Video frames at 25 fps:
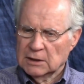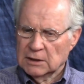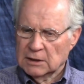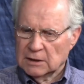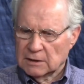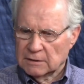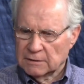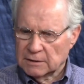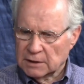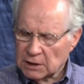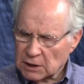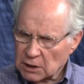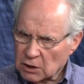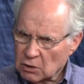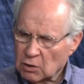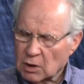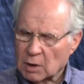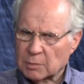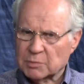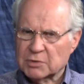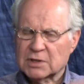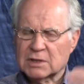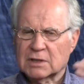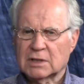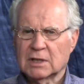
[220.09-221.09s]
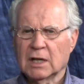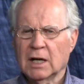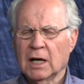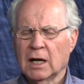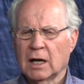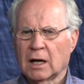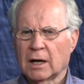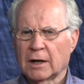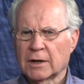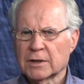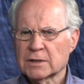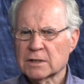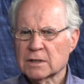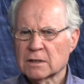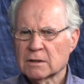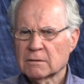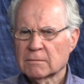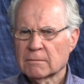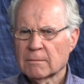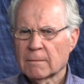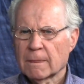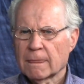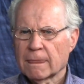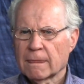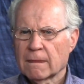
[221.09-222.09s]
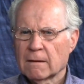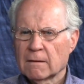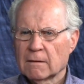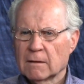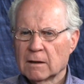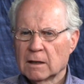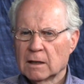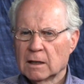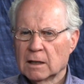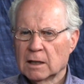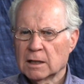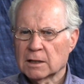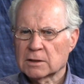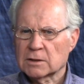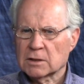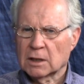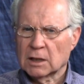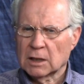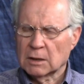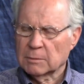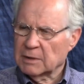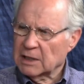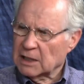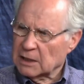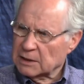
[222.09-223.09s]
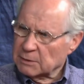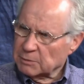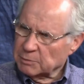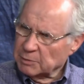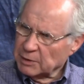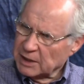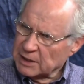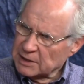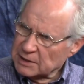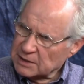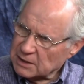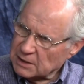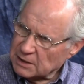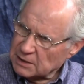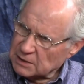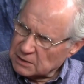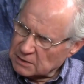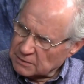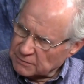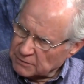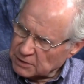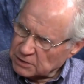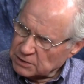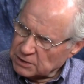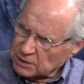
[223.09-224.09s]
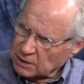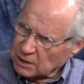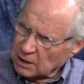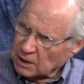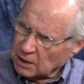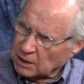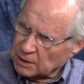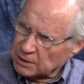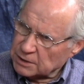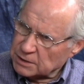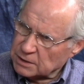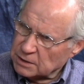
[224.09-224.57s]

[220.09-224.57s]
And then you go upstairs, and it's all about the presidents of the church.